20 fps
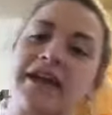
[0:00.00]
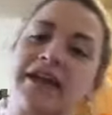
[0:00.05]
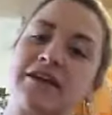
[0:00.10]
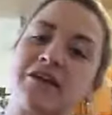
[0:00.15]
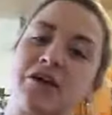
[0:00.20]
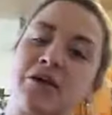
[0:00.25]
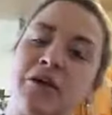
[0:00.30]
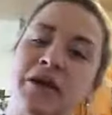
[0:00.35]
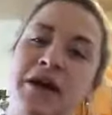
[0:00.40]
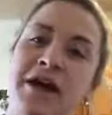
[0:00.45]
I
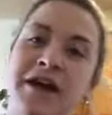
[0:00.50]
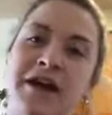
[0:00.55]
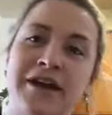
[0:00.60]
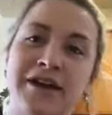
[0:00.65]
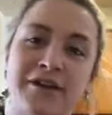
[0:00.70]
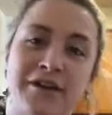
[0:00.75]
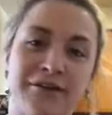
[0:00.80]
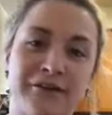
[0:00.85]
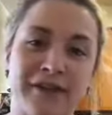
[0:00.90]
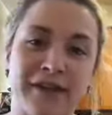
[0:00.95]
know,
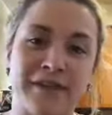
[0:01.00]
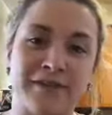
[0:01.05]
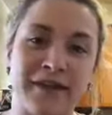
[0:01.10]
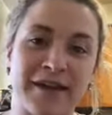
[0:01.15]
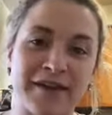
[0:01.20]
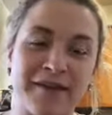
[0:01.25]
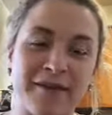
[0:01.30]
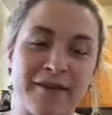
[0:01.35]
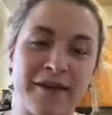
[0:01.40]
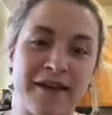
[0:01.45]
you know, there's some
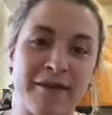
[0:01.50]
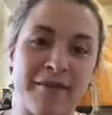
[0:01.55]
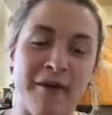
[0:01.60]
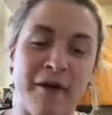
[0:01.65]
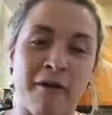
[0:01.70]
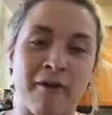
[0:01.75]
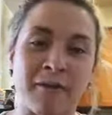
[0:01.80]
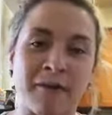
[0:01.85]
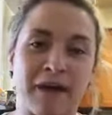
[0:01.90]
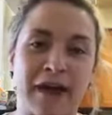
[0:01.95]
nights where we come
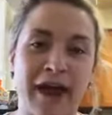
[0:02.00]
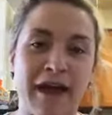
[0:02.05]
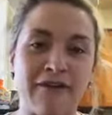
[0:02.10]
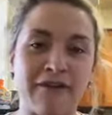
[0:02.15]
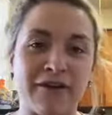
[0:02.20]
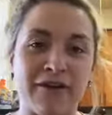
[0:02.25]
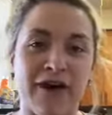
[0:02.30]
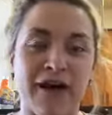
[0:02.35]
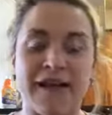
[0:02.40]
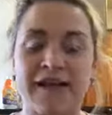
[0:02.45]
home, we're gonna have
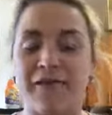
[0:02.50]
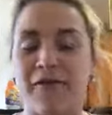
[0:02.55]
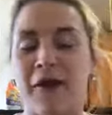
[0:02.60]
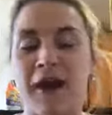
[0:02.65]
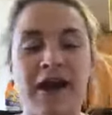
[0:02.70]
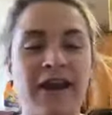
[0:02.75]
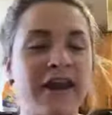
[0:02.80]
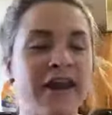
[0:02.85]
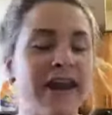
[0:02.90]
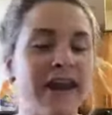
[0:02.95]
a glass of
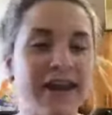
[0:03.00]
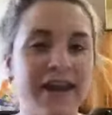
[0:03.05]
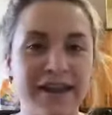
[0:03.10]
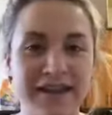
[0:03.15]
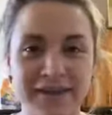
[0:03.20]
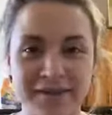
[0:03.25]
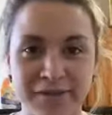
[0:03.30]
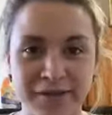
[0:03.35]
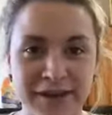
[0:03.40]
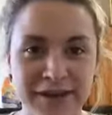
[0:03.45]
wine. It
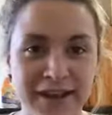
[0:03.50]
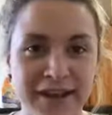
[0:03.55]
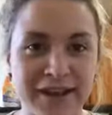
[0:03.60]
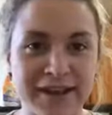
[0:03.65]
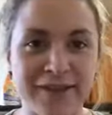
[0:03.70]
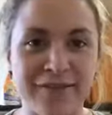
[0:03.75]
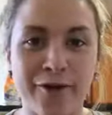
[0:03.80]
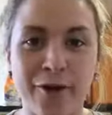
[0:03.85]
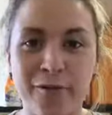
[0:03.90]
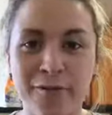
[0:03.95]
is what it
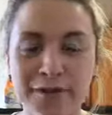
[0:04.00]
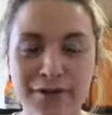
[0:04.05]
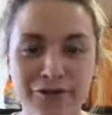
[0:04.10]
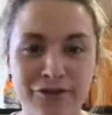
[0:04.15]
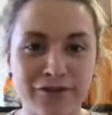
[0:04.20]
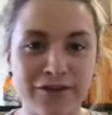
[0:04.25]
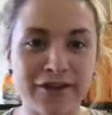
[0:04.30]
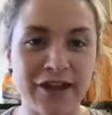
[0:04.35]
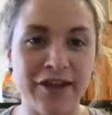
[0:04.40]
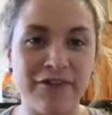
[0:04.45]
is. Don't beat
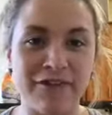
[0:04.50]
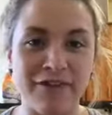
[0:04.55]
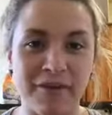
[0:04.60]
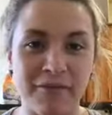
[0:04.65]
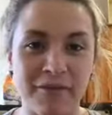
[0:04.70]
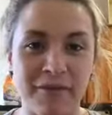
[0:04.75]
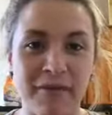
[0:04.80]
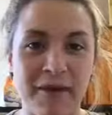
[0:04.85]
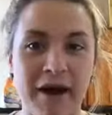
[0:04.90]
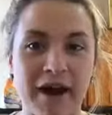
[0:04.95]
yourself
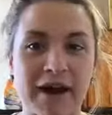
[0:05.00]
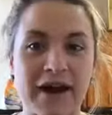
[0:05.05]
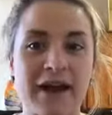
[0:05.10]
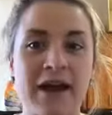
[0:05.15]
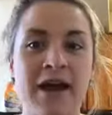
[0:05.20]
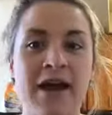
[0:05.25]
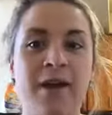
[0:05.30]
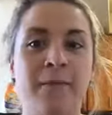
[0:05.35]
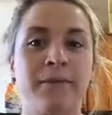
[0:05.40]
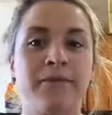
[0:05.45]
up about it,
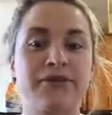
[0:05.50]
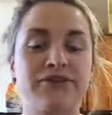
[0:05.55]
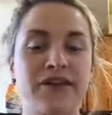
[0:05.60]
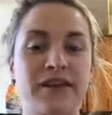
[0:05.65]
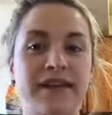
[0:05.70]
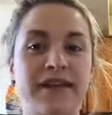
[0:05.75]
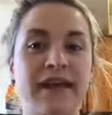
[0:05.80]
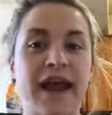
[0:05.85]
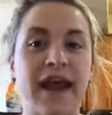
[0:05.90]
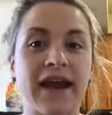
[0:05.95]
but
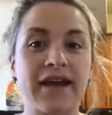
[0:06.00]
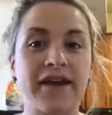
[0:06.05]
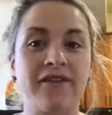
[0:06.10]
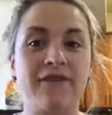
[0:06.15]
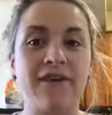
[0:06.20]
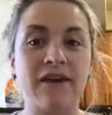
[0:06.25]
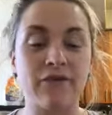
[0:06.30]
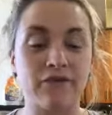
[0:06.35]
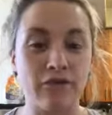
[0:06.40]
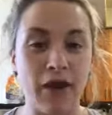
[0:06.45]
just kind
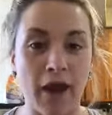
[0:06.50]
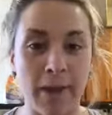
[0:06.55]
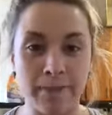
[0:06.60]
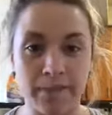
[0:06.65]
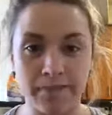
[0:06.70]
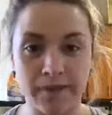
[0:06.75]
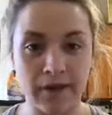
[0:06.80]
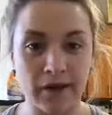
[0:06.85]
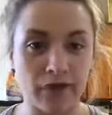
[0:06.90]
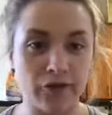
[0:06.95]
of
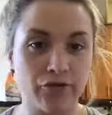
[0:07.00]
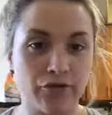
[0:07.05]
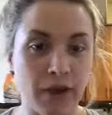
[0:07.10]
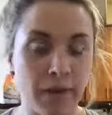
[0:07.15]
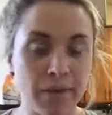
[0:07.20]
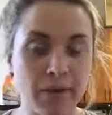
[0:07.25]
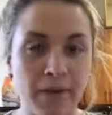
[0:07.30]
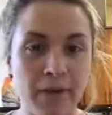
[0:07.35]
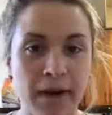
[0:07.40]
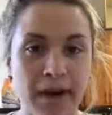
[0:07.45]
wrap, start to
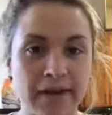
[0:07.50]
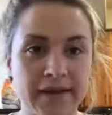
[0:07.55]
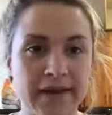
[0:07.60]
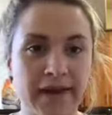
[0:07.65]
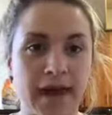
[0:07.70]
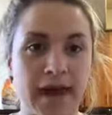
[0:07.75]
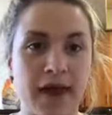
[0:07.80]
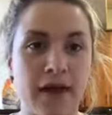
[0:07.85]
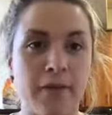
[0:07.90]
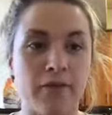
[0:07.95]
wrap your
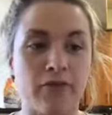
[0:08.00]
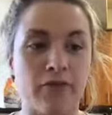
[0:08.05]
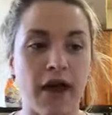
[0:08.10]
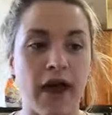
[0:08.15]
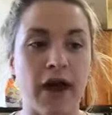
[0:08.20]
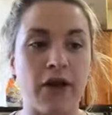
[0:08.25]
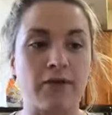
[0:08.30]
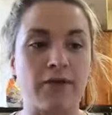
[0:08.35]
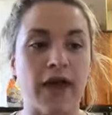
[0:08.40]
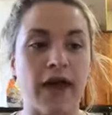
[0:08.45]
mindset
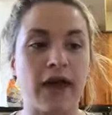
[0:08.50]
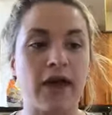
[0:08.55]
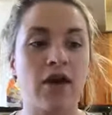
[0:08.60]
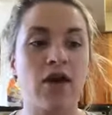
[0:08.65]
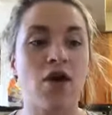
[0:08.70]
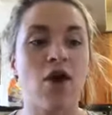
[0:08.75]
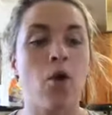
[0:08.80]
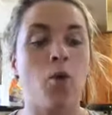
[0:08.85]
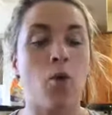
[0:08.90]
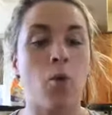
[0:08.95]
around like
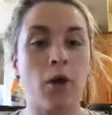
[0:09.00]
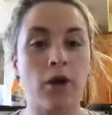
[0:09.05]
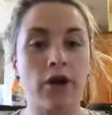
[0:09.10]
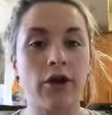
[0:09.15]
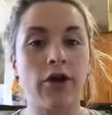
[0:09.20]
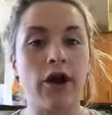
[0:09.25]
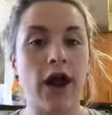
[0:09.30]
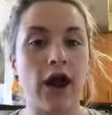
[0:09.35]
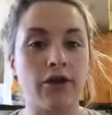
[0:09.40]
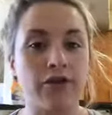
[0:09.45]
what
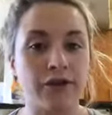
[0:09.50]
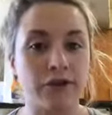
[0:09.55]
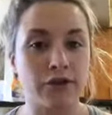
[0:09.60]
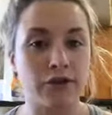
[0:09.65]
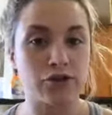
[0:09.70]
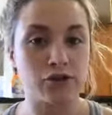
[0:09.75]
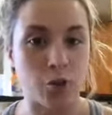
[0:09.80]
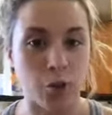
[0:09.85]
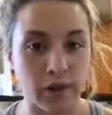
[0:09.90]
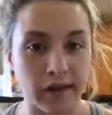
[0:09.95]
are healthier
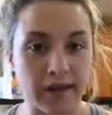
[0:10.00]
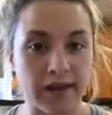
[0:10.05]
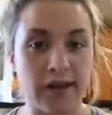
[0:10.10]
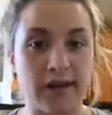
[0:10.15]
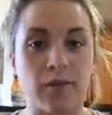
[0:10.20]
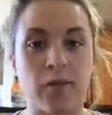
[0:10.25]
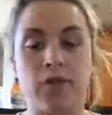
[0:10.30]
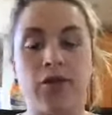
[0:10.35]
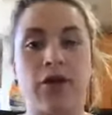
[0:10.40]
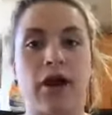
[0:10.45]

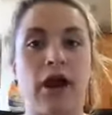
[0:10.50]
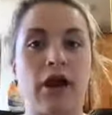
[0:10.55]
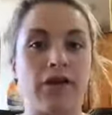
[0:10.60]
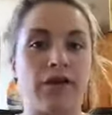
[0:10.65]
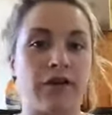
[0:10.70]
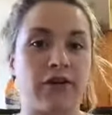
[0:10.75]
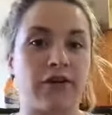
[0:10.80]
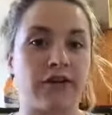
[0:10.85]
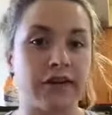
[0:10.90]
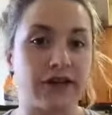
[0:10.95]
choices, what are
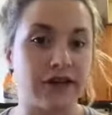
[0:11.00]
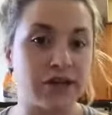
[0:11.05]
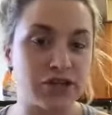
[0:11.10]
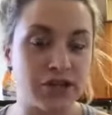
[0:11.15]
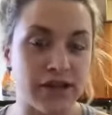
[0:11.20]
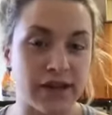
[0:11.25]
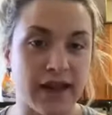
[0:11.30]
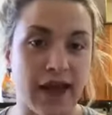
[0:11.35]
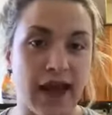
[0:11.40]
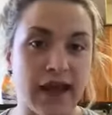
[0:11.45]
healthier
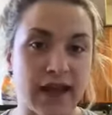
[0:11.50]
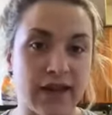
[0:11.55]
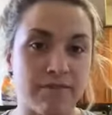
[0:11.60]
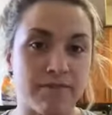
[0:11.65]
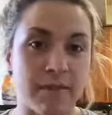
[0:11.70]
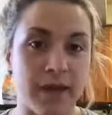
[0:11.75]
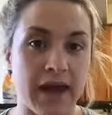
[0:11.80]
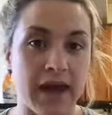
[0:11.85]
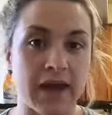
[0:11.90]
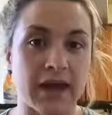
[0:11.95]
decisions that I
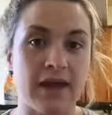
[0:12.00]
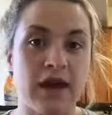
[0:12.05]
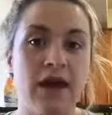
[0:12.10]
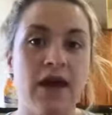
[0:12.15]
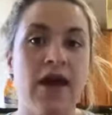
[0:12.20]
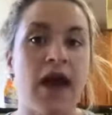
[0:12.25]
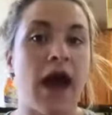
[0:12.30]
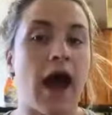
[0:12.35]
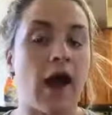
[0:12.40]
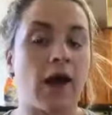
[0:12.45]
can make,
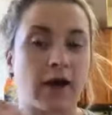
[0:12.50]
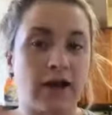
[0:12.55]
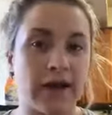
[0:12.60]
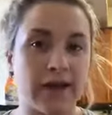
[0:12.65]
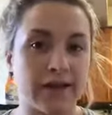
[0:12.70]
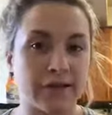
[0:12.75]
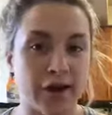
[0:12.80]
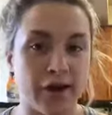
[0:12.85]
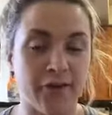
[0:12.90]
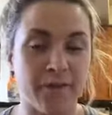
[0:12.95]
how can
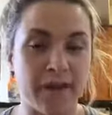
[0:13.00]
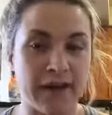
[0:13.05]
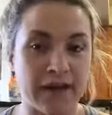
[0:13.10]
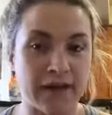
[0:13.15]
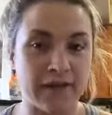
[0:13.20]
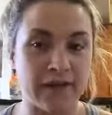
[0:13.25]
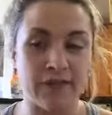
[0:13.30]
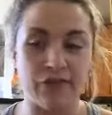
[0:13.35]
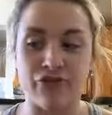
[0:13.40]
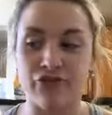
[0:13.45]
I start
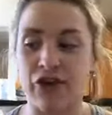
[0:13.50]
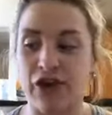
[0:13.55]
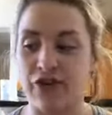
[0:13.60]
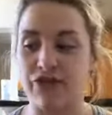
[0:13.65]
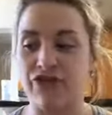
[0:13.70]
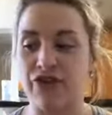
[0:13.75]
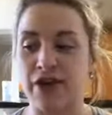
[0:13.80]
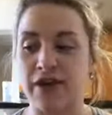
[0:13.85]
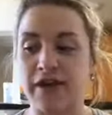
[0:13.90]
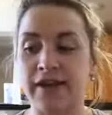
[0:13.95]
making these
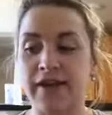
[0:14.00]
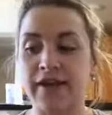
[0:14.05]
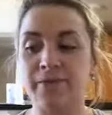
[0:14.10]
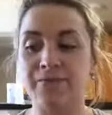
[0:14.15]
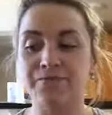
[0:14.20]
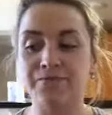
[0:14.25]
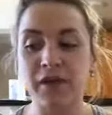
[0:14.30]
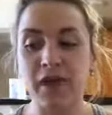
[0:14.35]
changes.